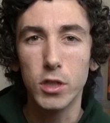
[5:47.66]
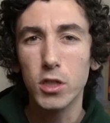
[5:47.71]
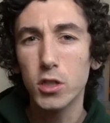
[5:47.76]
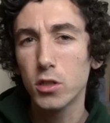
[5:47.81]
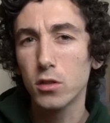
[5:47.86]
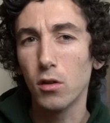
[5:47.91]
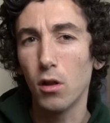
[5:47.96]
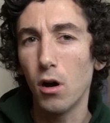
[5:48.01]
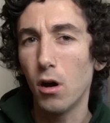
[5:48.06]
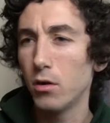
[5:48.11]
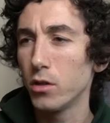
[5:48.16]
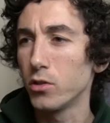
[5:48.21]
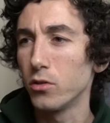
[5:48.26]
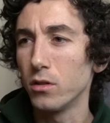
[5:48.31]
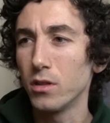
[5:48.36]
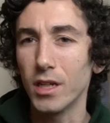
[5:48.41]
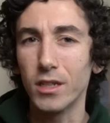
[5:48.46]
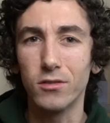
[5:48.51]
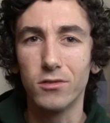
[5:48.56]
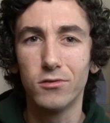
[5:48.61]
This law is
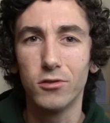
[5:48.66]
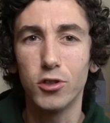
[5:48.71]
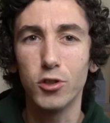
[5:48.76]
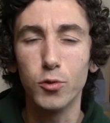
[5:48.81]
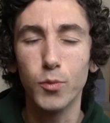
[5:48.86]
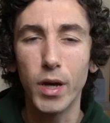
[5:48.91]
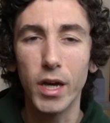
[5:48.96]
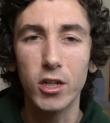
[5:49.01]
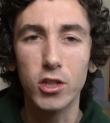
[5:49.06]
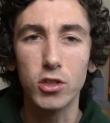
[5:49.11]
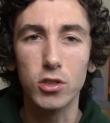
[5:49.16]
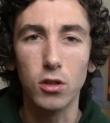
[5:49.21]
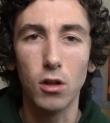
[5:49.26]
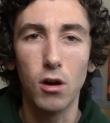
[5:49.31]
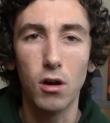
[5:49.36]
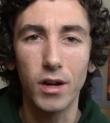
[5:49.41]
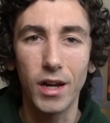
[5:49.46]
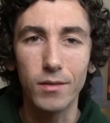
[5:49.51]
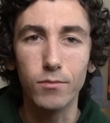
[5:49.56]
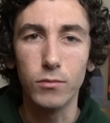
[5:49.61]
only like two pages
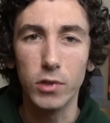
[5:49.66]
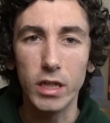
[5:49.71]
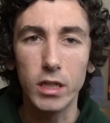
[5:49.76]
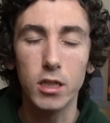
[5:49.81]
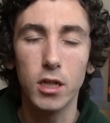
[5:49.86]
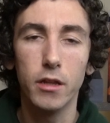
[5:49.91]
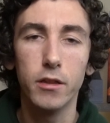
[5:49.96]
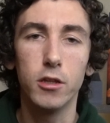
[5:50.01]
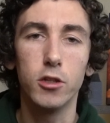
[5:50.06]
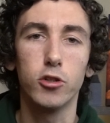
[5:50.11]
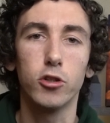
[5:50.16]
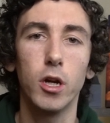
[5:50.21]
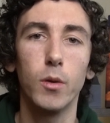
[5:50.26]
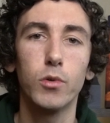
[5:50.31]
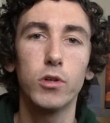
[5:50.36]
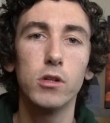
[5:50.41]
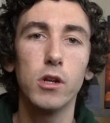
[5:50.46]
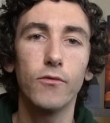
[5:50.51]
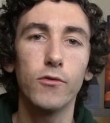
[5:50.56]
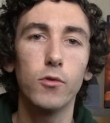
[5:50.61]
long. I linked it in the
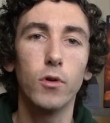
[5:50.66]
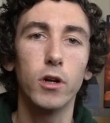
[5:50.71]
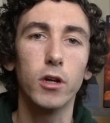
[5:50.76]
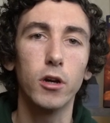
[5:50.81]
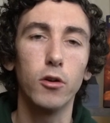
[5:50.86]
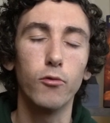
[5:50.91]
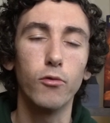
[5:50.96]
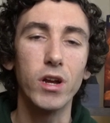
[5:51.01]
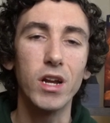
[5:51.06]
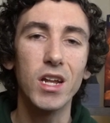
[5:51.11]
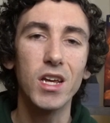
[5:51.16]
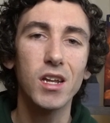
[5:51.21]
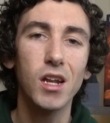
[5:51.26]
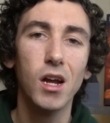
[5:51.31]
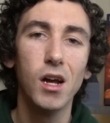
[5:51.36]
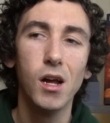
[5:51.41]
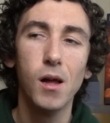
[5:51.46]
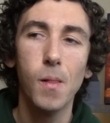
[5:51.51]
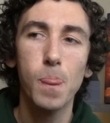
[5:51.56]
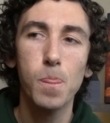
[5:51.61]
description if you want to go read
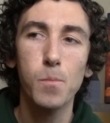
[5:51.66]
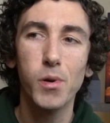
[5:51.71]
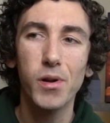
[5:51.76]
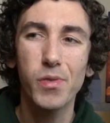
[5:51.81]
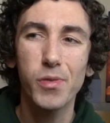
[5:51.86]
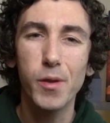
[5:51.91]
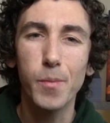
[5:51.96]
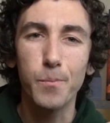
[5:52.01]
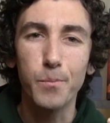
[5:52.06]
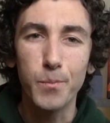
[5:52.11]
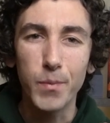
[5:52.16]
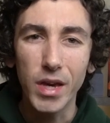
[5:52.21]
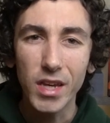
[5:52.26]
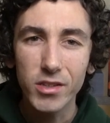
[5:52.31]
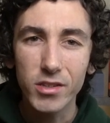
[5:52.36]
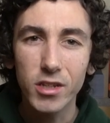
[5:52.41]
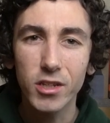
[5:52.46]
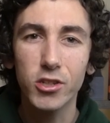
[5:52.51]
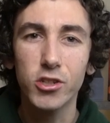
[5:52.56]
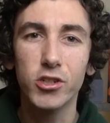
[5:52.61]
it. But the
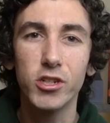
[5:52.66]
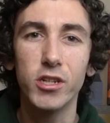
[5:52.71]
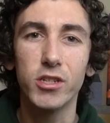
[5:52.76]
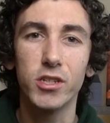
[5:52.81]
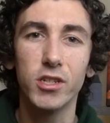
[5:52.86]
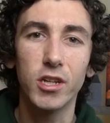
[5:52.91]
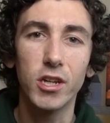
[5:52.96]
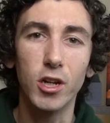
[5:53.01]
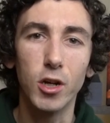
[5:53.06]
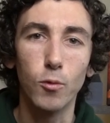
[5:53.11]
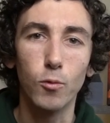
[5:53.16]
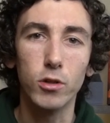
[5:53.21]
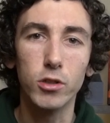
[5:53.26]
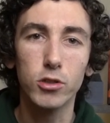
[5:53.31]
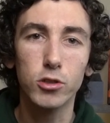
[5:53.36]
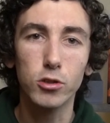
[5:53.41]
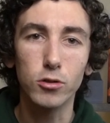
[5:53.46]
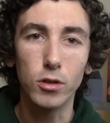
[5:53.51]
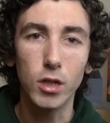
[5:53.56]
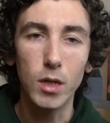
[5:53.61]
basic gist here
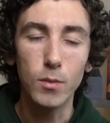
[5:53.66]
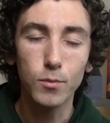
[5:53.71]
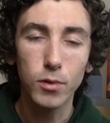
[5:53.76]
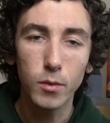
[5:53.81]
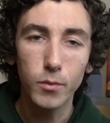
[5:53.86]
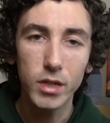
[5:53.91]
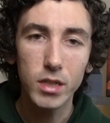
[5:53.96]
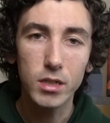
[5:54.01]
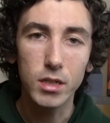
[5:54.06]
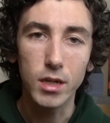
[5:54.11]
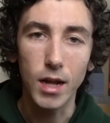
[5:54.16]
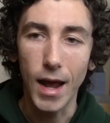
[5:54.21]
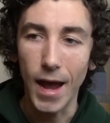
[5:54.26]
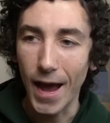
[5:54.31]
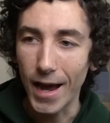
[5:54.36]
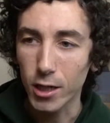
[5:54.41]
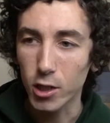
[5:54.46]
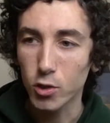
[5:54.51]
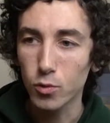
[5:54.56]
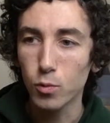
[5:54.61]
was to implement an
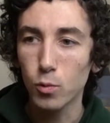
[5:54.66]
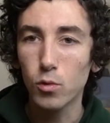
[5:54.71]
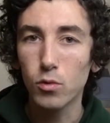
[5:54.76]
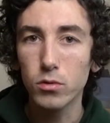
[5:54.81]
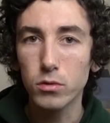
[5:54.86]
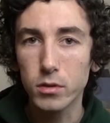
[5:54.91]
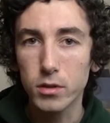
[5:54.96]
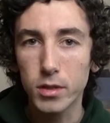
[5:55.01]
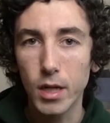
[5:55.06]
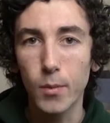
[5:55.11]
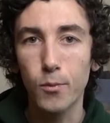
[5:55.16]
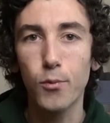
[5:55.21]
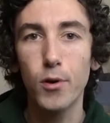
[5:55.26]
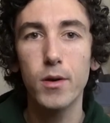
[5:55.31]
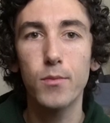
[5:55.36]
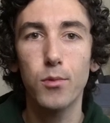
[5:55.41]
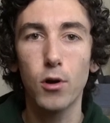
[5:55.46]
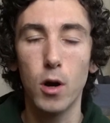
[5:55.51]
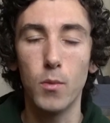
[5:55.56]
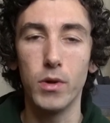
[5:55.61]
actual
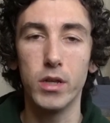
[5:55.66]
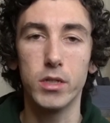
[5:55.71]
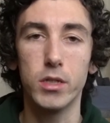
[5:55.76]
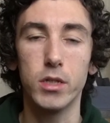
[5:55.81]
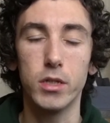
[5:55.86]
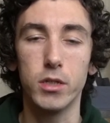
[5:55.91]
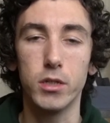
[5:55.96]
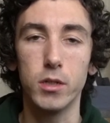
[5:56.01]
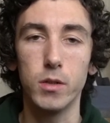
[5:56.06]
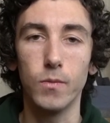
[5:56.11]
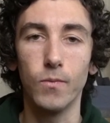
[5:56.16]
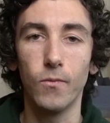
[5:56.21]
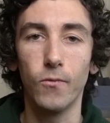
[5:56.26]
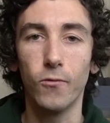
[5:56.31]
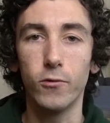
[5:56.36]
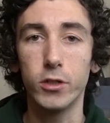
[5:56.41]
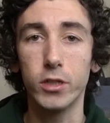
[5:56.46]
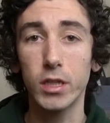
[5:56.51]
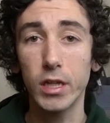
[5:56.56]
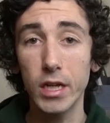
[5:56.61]
separate permit system
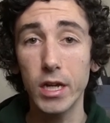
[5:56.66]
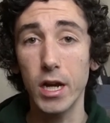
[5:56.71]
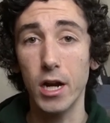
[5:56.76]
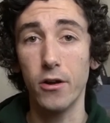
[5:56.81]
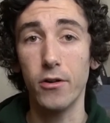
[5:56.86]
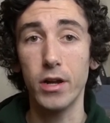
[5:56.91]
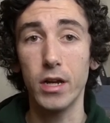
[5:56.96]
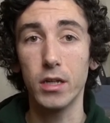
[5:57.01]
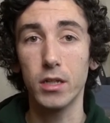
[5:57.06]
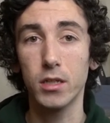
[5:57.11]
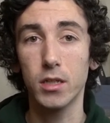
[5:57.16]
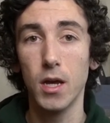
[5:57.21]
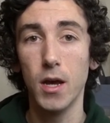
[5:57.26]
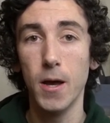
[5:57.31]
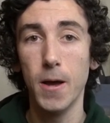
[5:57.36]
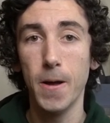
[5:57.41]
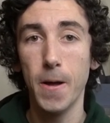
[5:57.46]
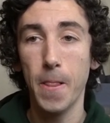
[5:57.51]
for ski areas.